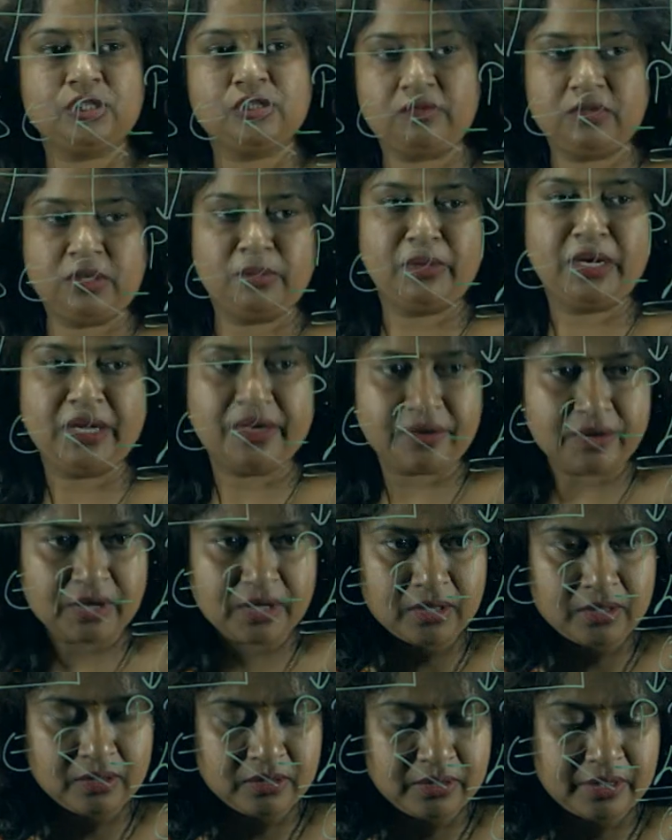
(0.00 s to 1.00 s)
of the
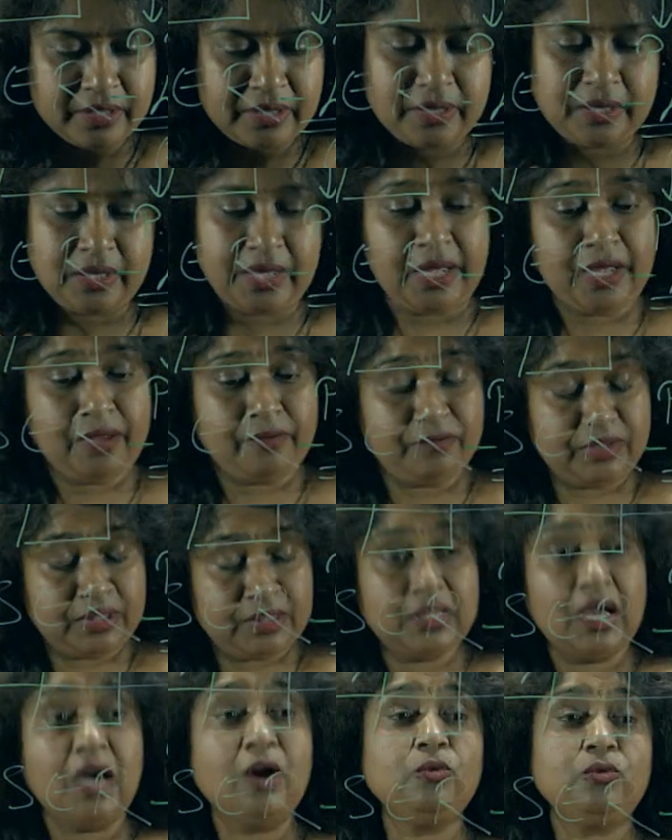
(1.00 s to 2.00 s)
material
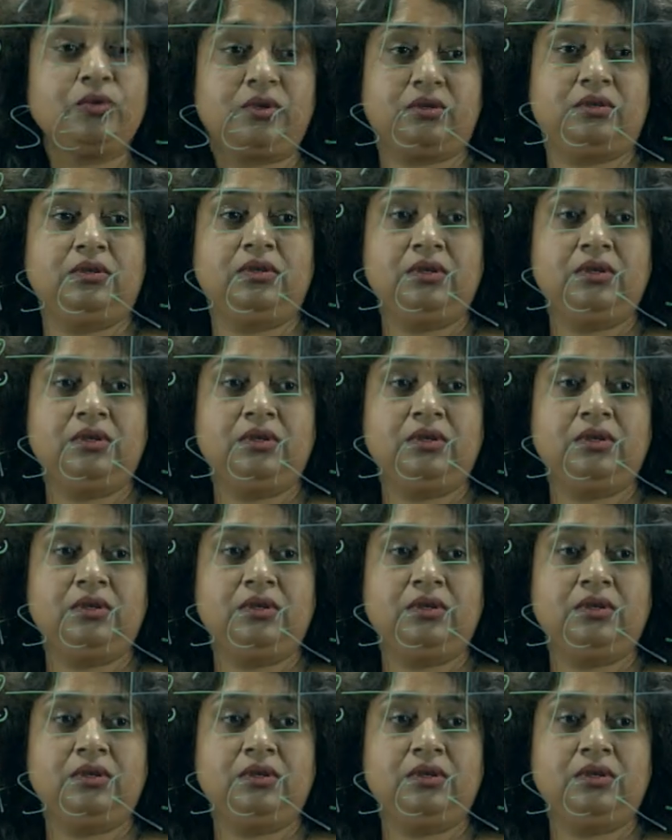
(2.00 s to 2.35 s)
without